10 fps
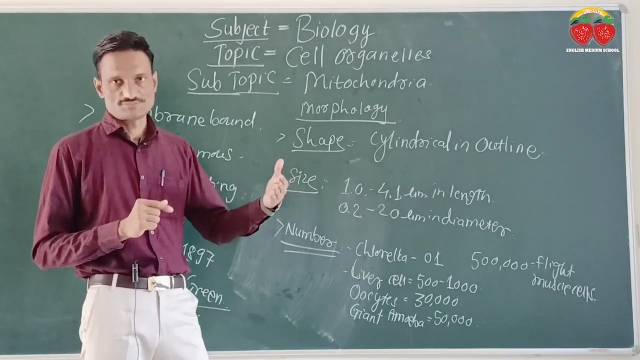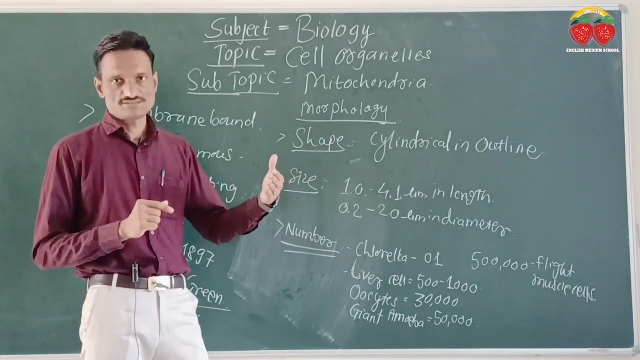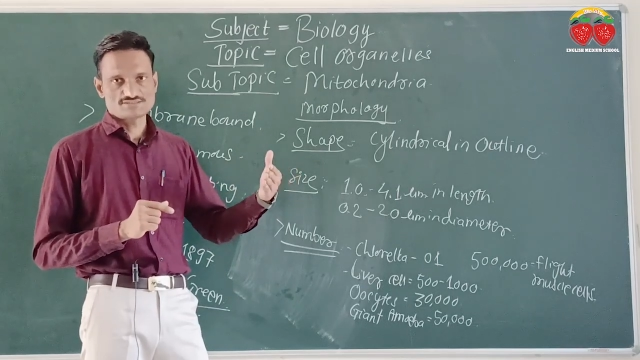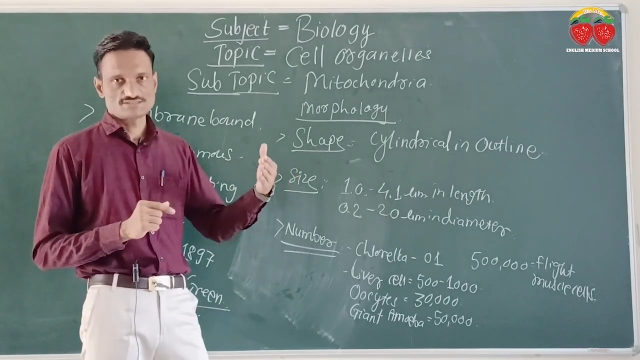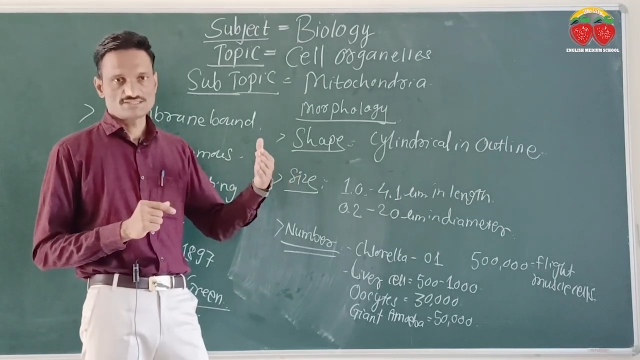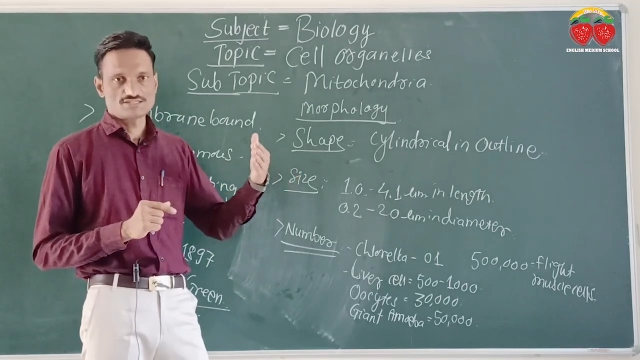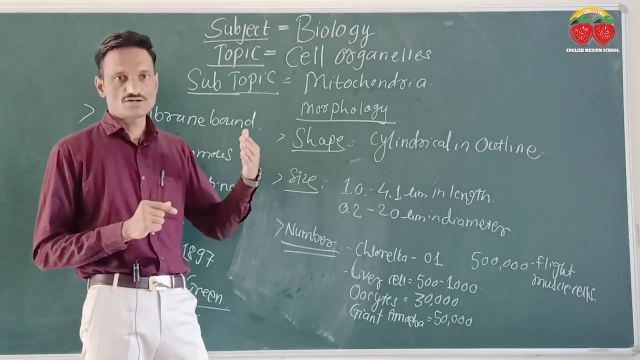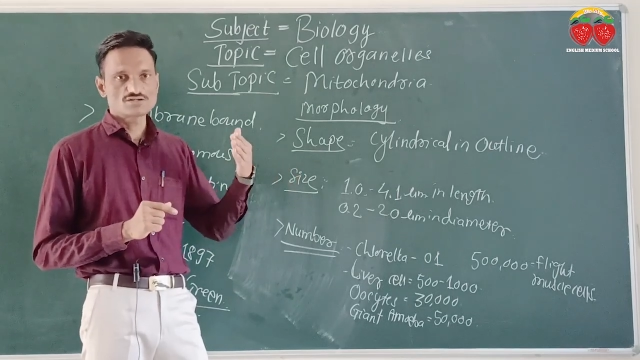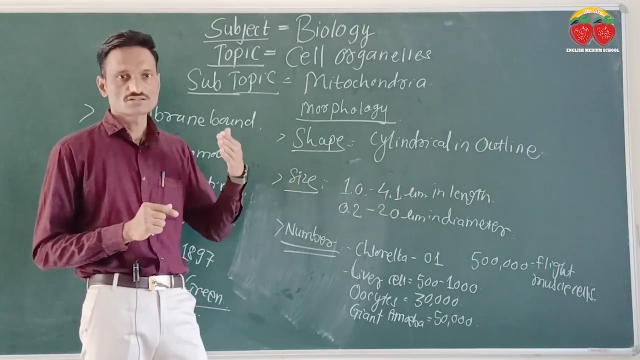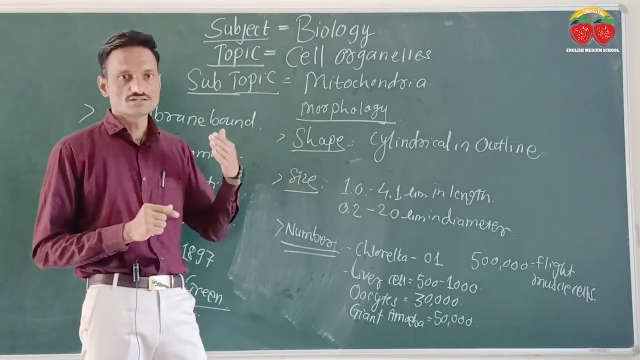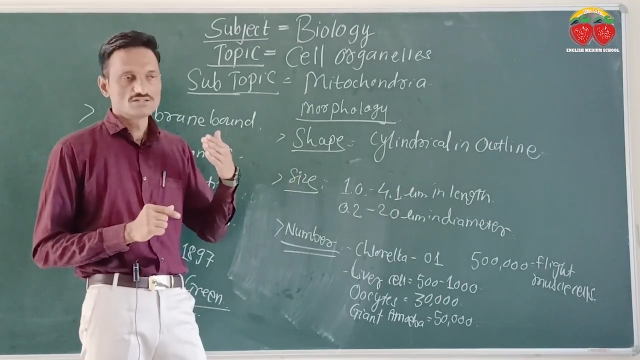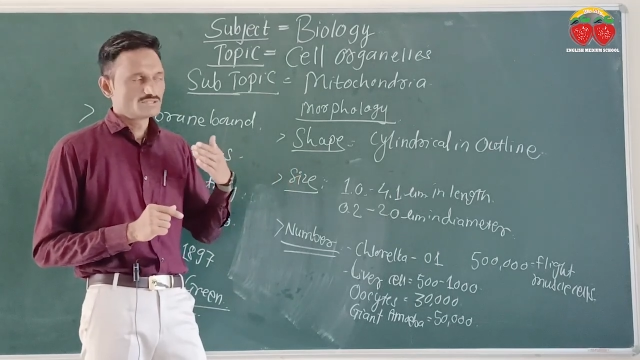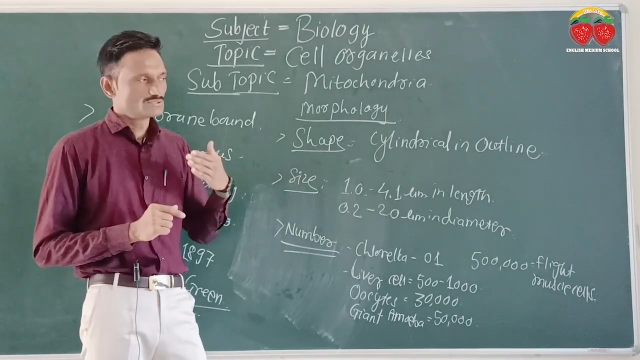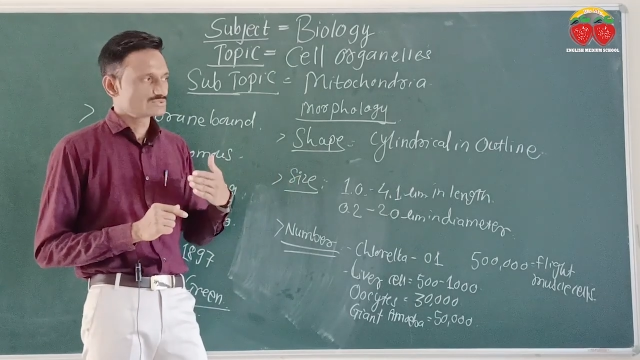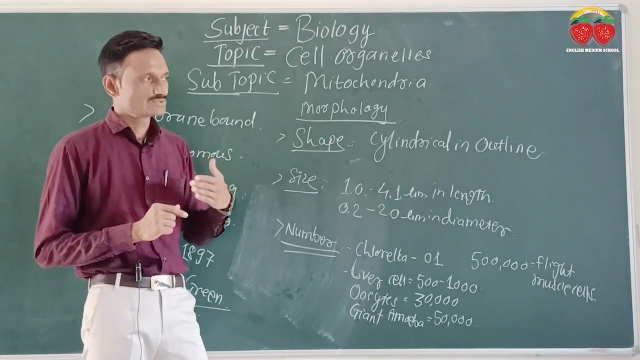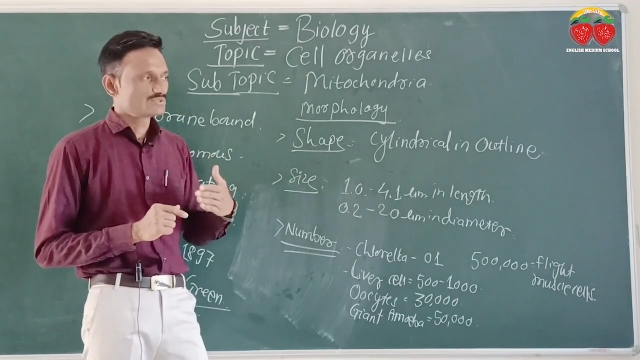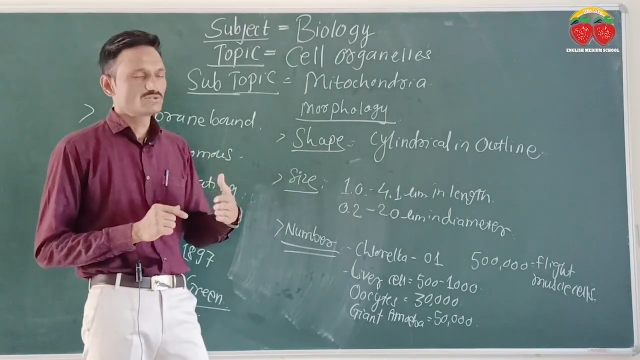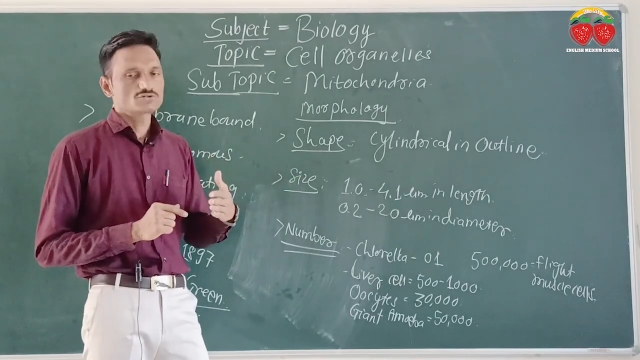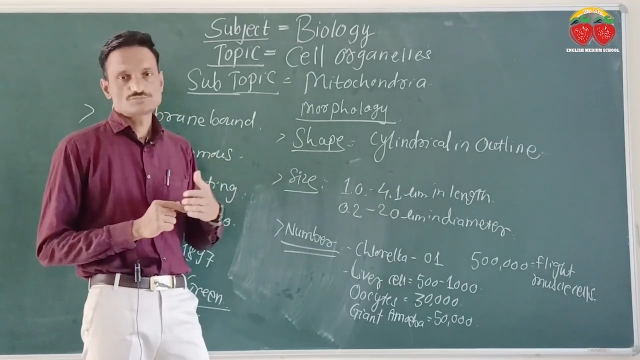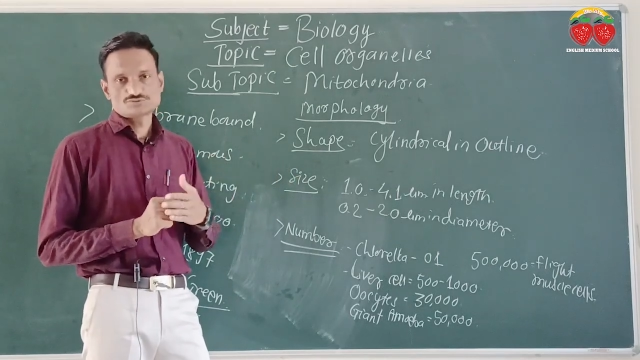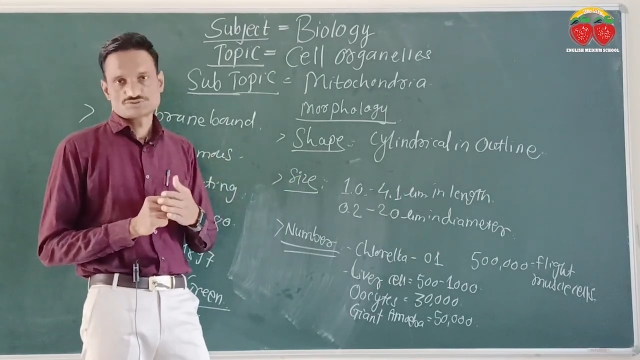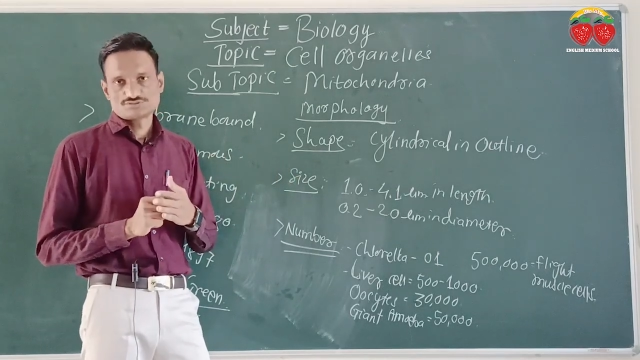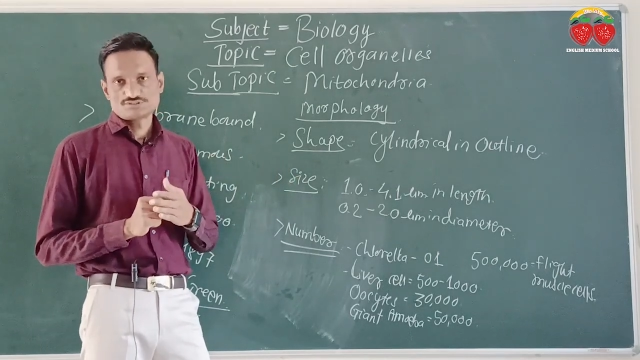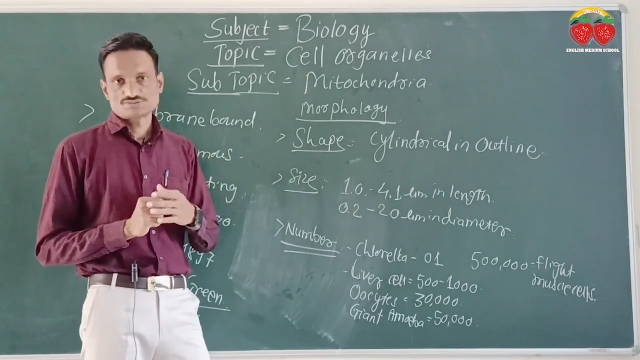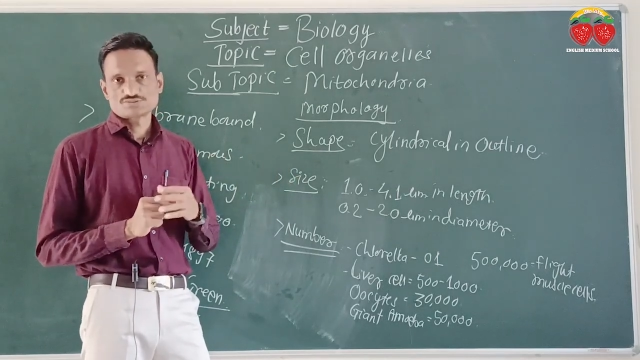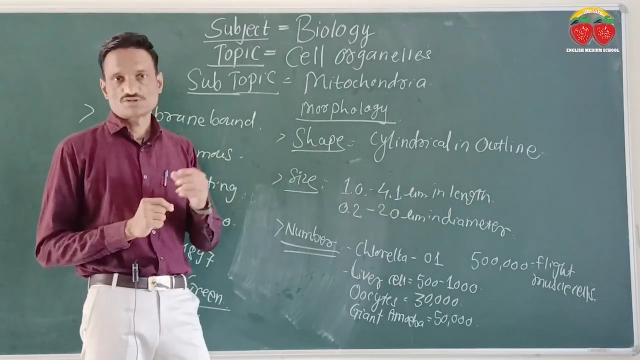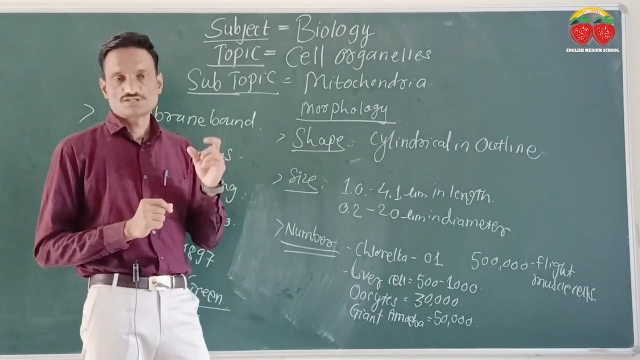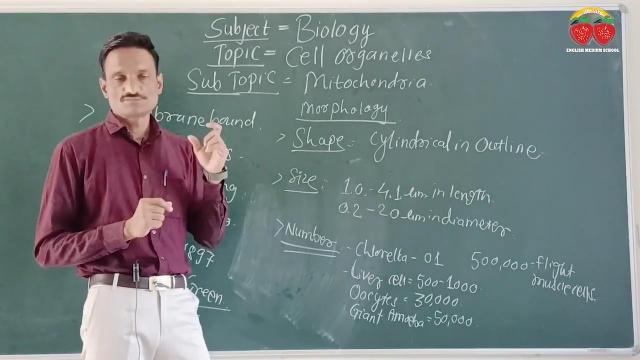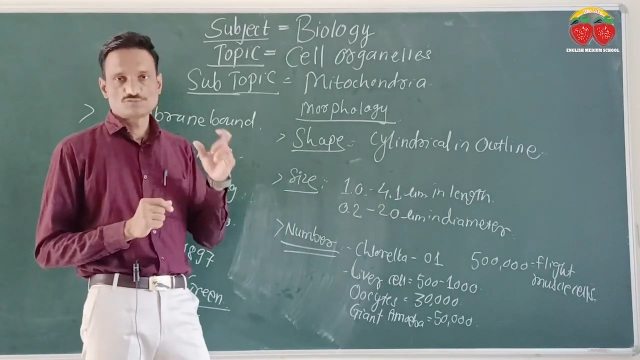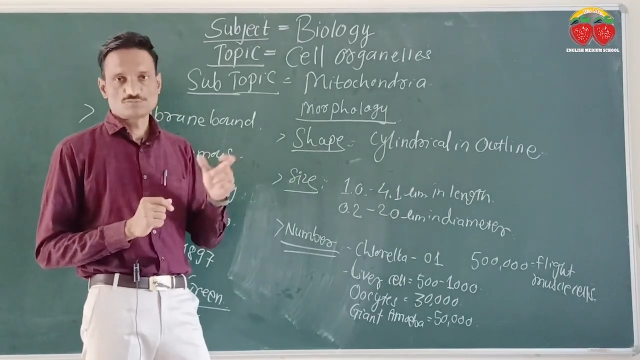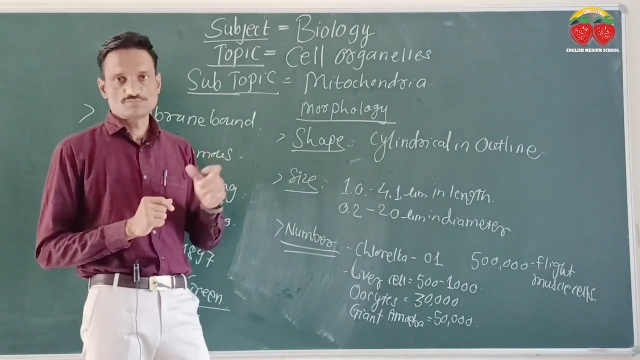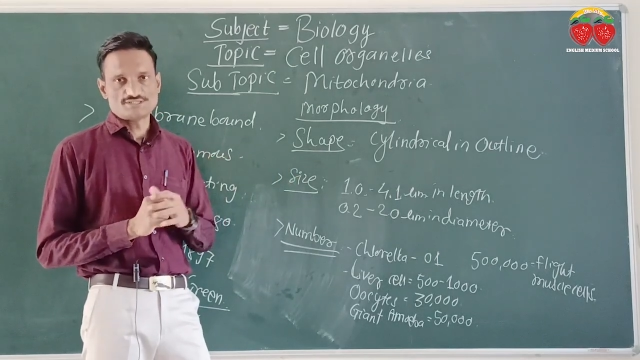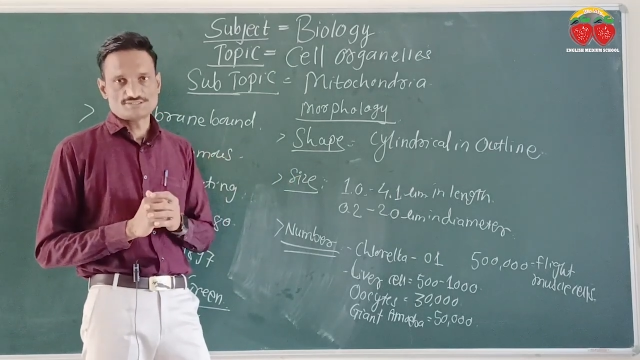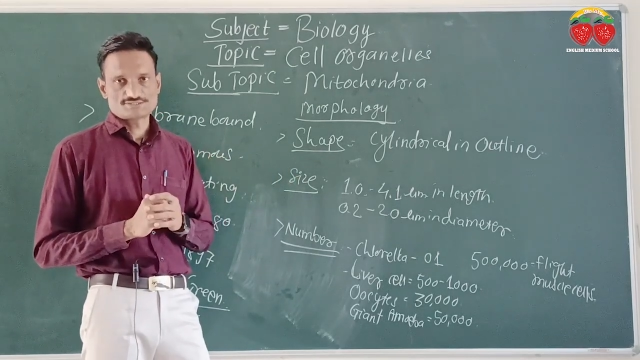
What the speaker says: means they not show locomotion. They show only movement.